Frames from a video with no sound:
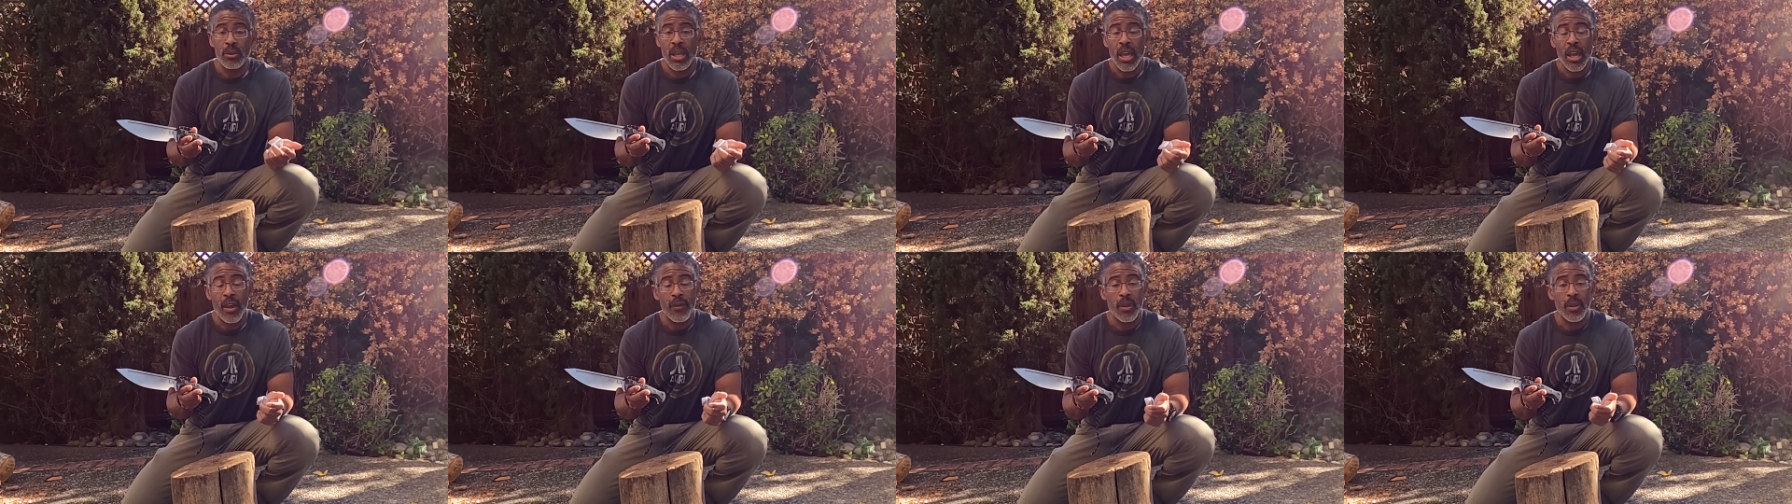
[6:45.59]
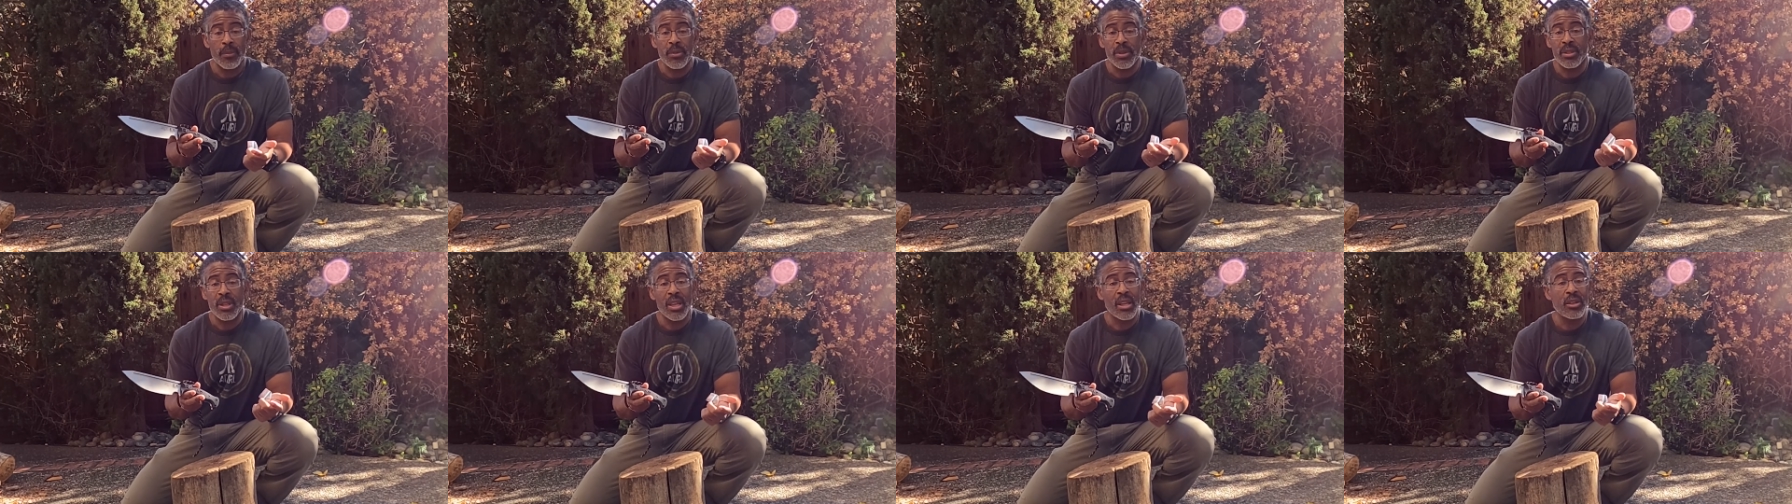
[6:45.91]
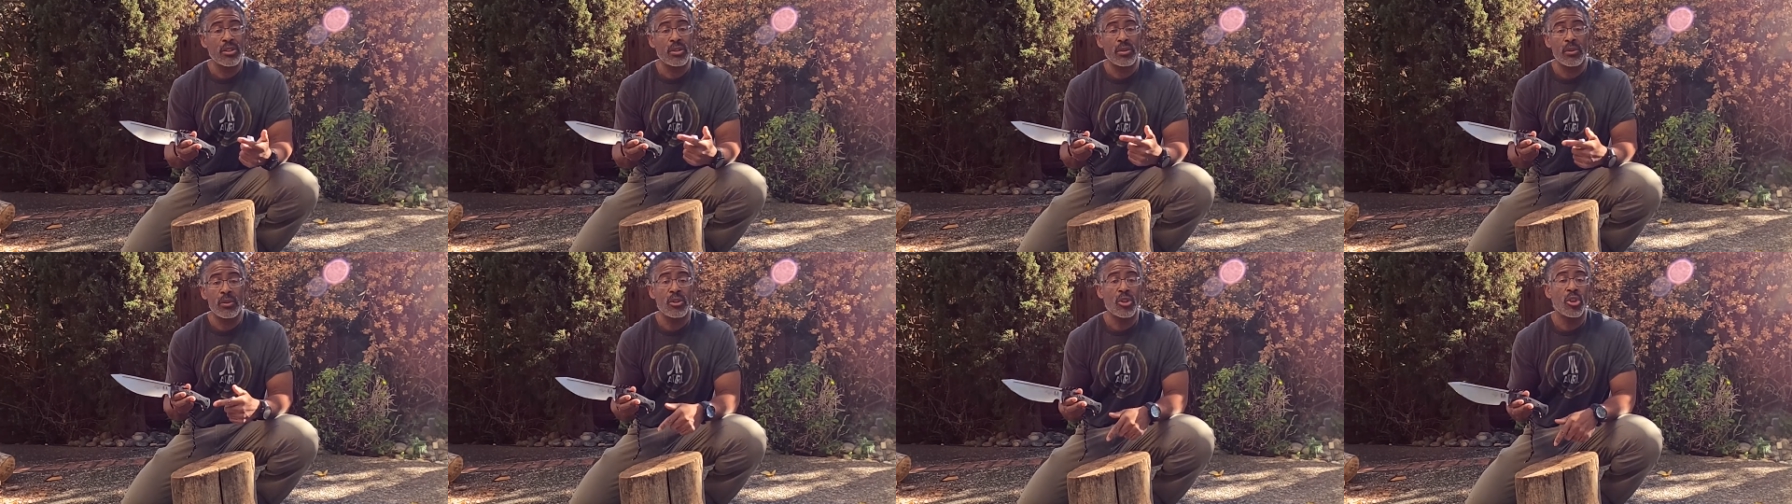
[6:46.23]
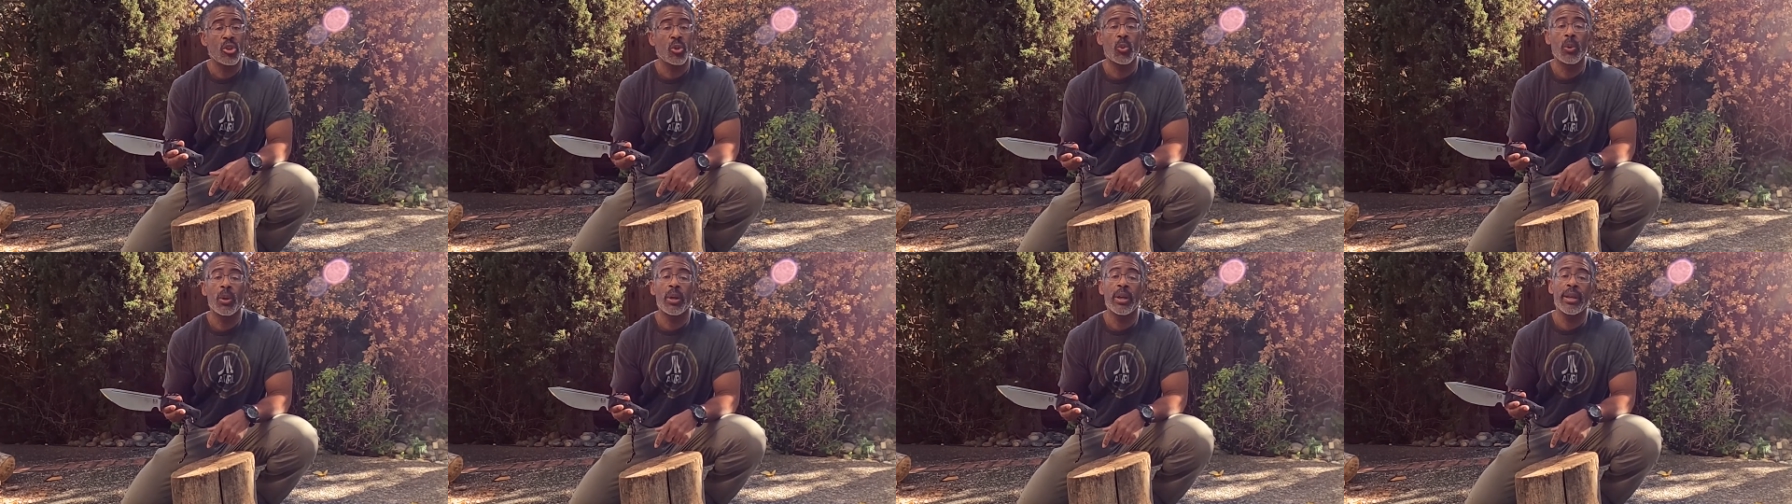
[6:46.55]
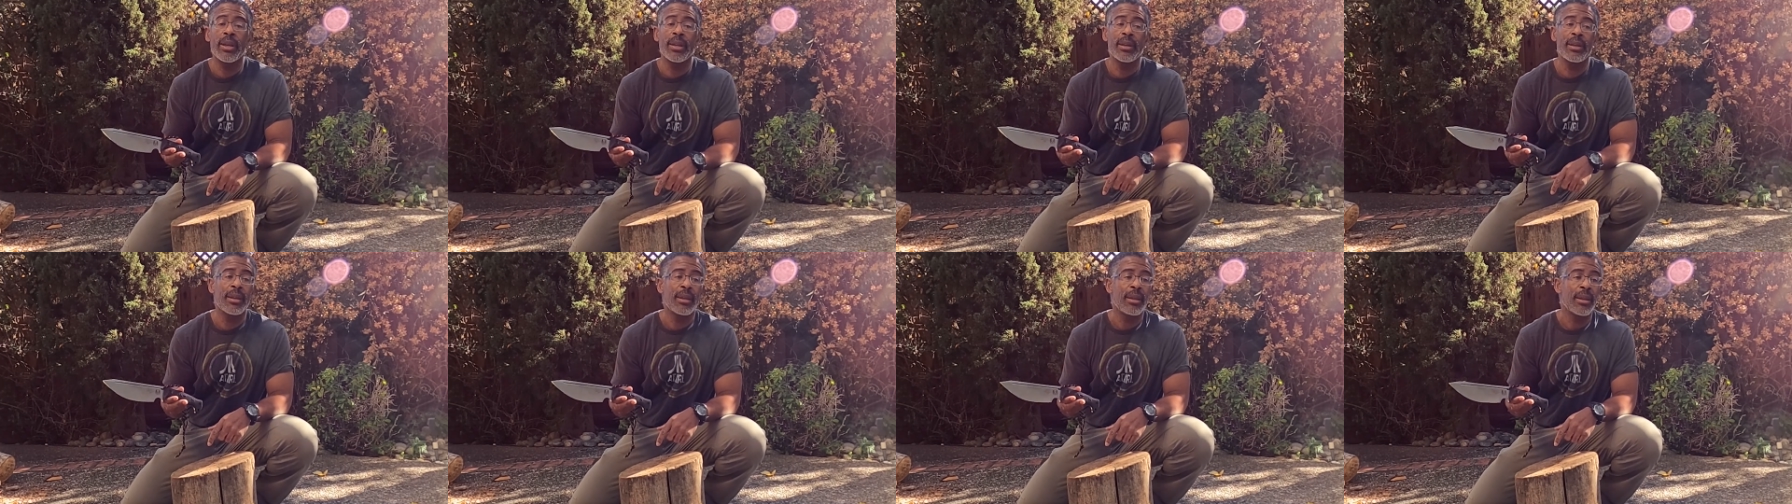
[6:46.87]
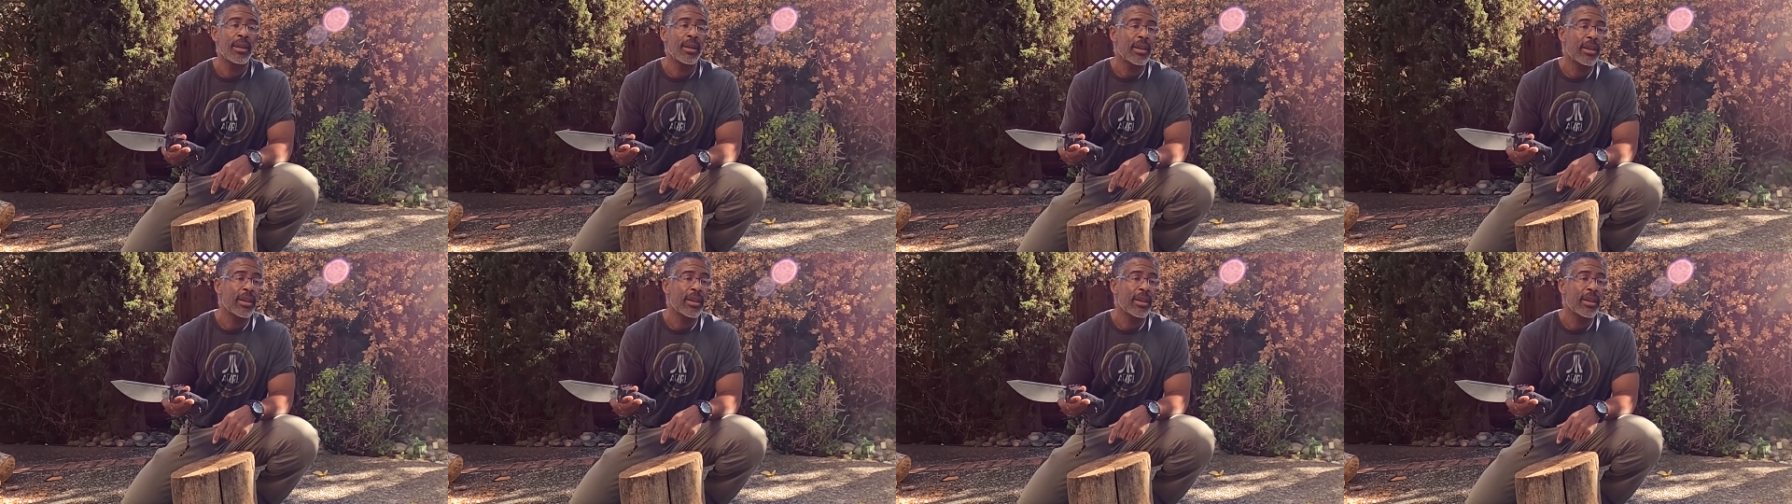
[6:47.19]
to have them send you a new one.